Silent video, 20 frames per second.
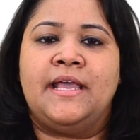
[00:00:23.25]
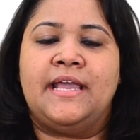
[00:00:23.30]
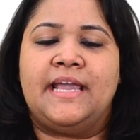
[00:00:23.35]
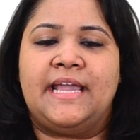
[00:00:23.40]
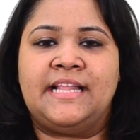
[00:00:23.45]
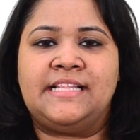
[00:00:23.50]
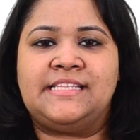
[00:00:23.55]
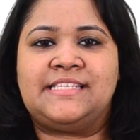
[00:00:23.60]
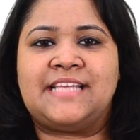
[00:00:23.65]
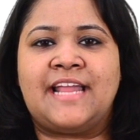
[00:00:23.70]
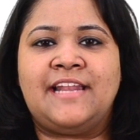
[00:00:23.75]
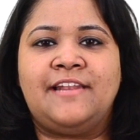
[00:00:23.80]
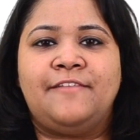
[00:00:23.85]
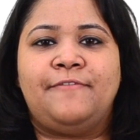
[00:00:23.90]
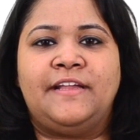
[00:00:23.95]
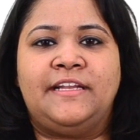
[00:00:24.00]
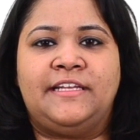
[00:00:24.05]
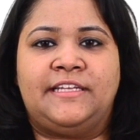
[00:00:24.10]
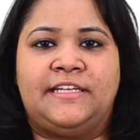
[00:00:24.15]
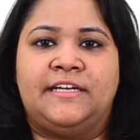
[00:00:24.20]
In
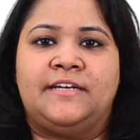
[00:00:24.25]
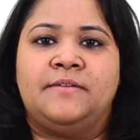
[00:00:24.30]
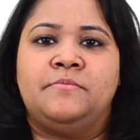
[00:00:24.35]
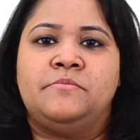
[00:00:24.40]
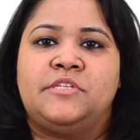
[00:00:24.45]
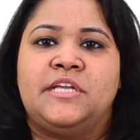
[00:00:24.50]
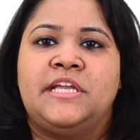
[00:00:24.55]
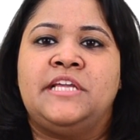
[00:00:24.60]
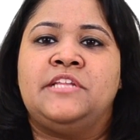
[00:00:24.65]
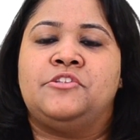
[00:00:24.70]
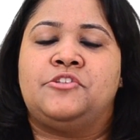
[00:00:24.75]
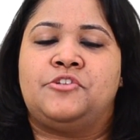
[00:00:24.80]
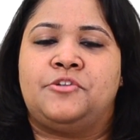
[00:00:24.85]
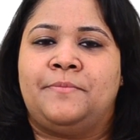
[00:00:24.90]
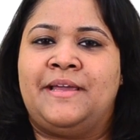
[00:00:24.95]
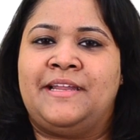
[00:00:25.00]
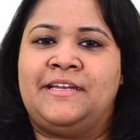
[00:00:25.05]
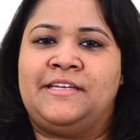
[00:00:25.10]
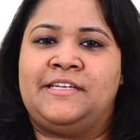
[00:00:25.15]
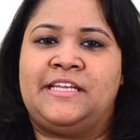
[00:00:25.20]
scientific terms,
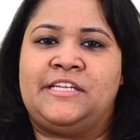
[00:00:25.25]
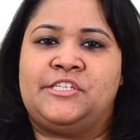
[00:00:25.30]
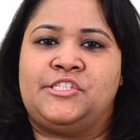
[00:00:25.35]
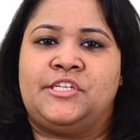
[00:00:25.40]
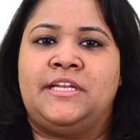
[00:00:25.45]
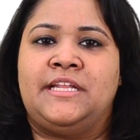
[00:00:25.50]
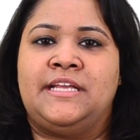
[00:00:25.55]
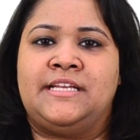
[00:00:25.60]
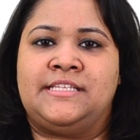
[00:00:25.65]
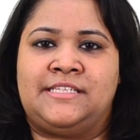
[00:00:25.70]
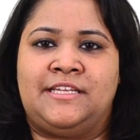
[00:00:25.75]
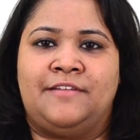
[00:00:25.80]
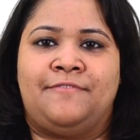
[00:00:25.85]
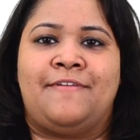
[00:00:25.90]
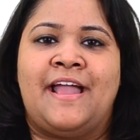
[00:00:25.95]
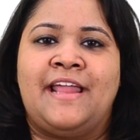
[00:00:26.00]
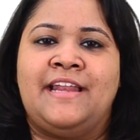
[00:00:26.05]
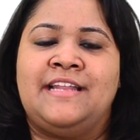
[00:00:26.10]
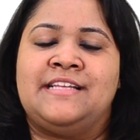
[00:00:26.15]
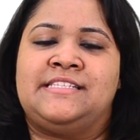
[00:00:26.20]
instrumentation is
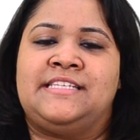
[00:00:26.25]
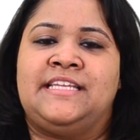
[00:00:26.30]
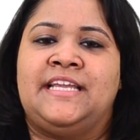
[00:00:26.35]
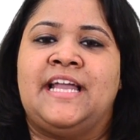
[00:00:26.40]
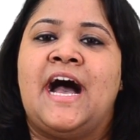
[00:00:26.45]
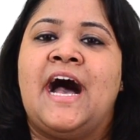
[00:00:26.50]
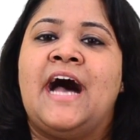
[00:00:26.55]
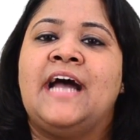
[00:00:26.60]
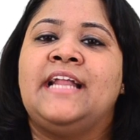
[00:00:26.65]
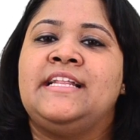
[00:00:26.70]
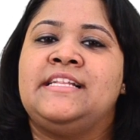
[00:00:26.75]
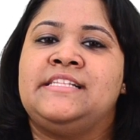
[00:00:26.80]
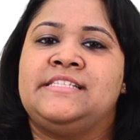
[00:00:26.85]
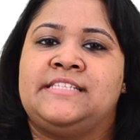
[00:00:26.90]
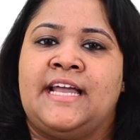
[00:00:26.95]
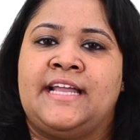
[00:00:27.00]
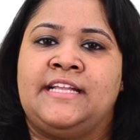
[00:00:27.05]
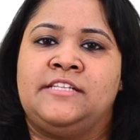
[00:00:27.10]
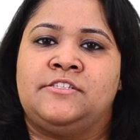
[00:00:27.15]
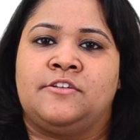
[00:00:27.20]
defined as the art and
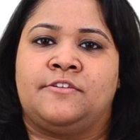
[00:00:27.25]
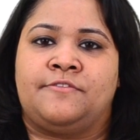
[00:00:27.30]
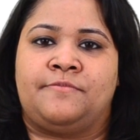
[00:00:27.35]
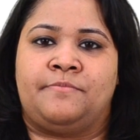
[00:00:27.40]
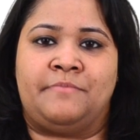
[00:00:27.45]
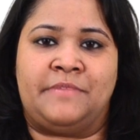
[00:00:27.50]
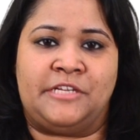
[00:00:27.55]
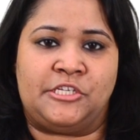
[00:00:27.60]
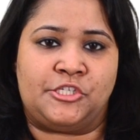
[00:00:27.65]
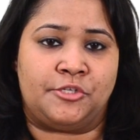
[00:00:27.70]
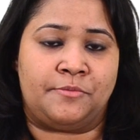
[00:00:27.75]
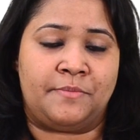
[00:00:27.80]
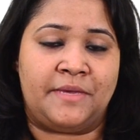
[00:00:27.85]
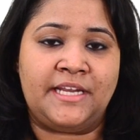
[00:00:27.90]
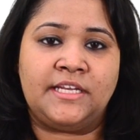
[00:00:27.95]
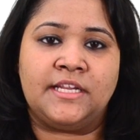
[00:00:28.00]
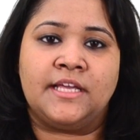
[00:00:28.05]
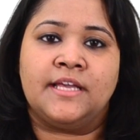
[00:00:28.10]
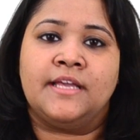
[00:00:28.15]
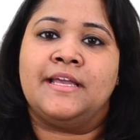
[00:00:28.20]
science of
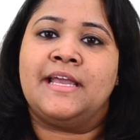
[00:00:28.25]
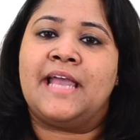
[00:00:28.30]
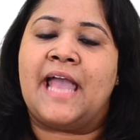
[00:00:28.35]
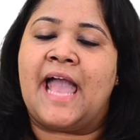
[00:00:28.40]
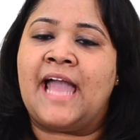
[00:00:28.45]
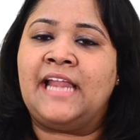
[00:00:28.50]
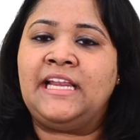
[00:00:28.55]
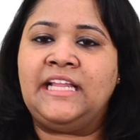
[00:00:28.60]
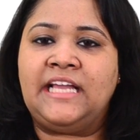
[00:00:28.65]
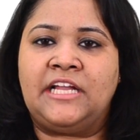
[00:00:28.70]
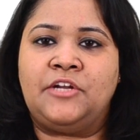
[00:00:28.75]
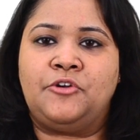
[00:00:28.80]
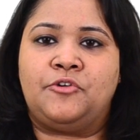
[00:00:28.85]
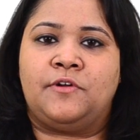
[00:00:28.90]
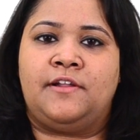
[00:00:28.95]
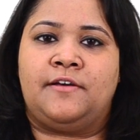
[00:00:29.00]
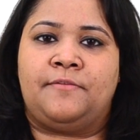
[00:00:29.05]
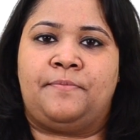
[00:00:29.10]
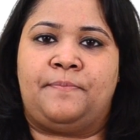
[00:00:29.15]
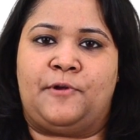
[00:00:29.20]
measurement and
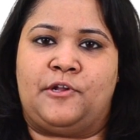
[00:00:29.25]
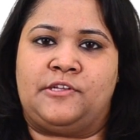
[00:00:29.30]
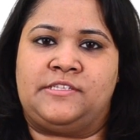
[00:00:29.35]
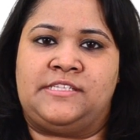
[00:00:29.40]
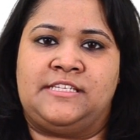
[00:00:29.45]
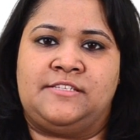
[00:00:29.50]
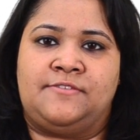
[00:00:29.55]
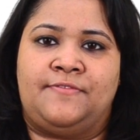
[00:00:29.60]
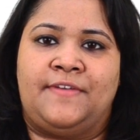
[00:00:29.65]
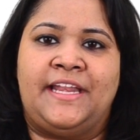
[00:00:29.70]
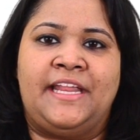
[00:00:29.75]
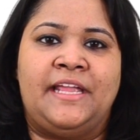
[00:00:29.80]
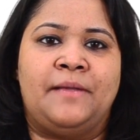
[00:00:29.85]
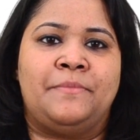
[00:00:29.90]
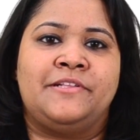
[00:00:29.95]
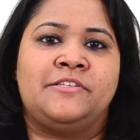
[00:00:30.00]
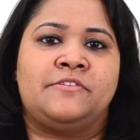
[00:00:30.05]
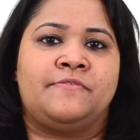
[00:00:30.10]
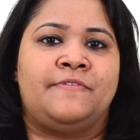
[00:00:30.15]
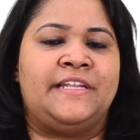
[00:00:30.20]
control of process
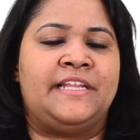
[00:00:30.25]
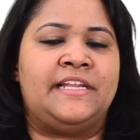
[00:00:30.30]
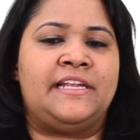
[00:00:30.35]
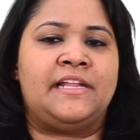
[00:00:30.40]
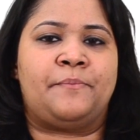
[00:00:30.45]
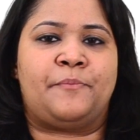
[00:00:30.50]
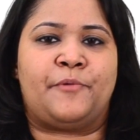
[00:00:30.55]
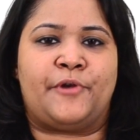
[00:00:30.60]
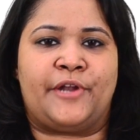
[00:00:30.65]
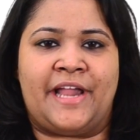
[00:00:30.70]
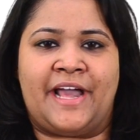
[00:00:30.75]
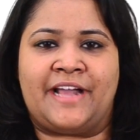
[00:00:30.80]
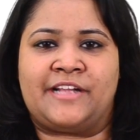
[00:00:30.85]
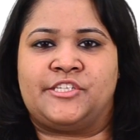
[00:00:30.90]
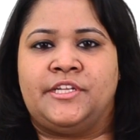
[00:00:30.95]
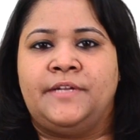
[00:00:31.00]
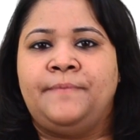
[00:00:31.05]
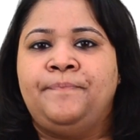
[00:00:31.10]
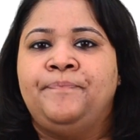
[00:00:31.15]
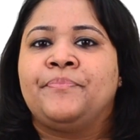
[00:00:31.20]
variables within a
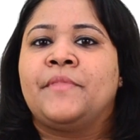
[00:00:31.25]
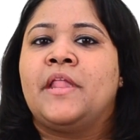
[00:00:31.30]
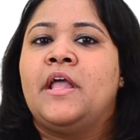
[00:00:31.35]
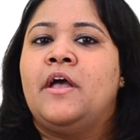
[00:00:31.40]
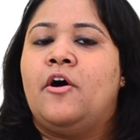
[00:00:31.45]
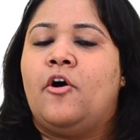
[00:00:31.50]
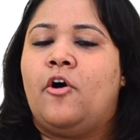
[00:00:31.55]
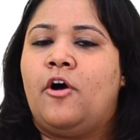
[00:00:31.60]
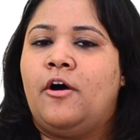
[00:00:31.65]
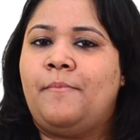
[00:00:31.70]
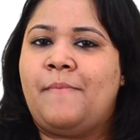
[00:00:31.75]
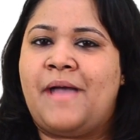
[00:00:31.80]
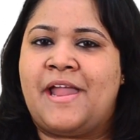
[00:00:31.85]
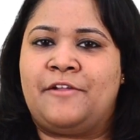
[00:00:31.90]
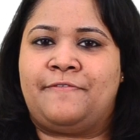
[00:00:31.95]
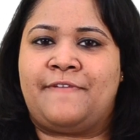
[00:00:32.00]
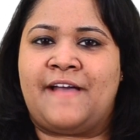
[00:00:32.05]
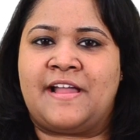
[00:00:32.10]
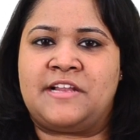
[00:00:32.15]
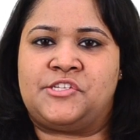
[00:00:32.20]
production or
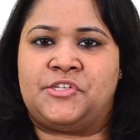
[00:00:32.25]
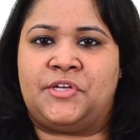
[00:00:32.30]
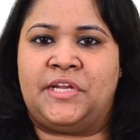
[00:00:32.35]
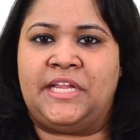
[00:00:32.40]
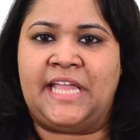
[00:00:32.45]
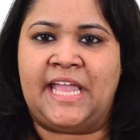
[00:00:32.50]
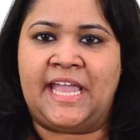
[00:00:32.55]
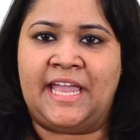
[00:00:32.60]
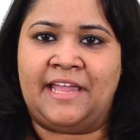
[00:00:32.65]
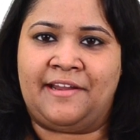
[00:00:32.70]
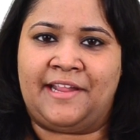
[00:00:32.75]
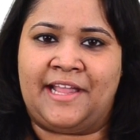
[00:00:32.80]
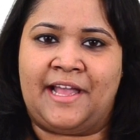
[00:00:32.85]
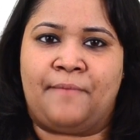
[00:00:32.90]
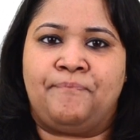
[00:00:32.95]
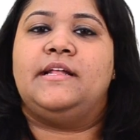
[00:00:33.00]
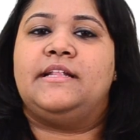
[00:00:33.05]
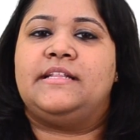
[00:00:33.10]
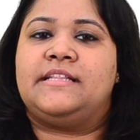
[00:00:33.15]
manufacturing area.